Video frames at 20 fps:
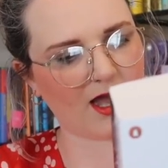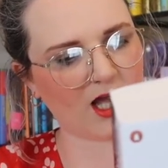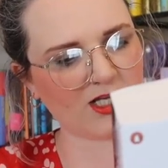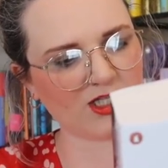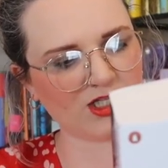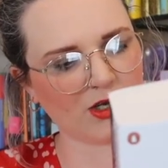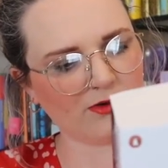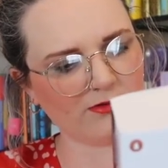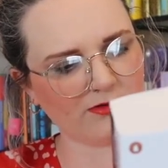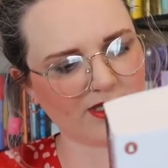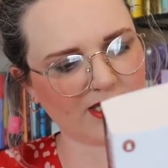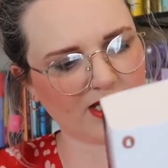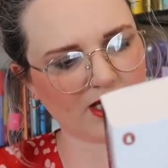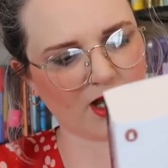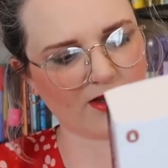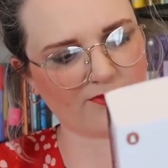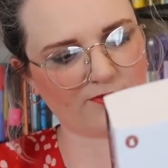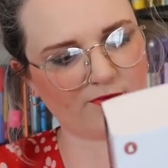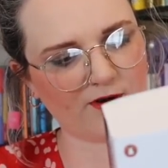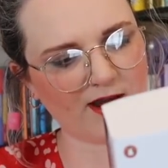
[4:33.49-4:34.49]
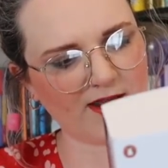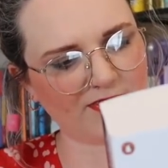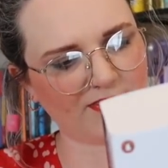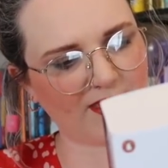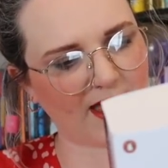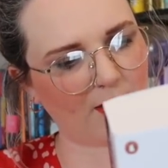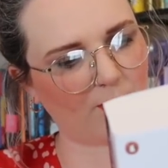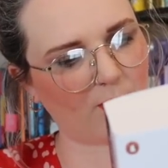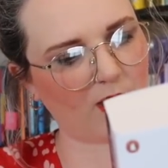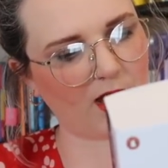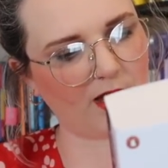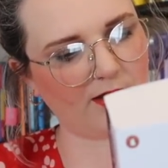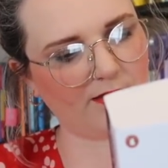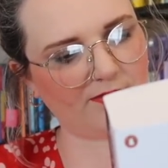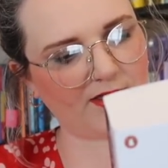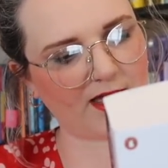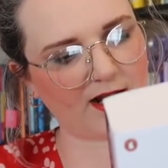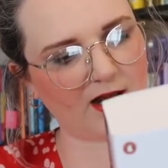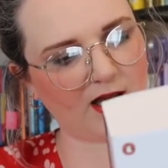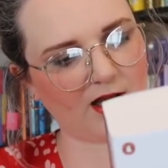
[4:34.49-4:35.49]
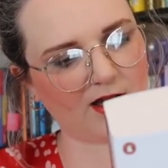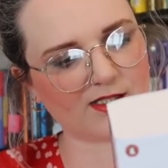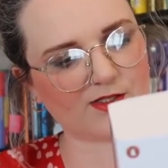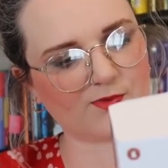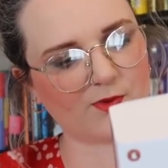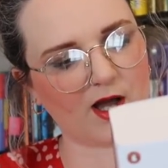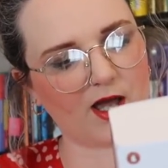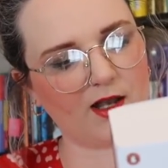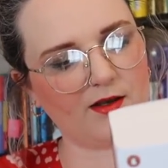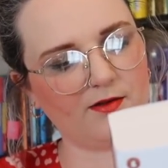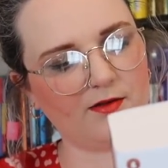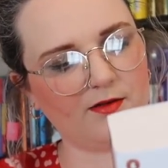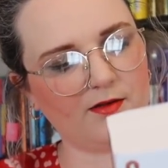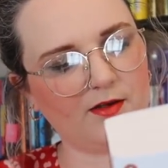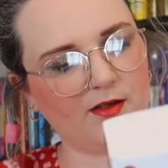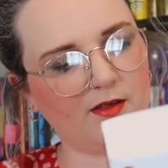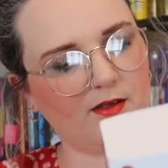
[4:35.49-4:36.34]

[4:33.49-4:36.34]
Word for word: I don't think I've read that one, that last one.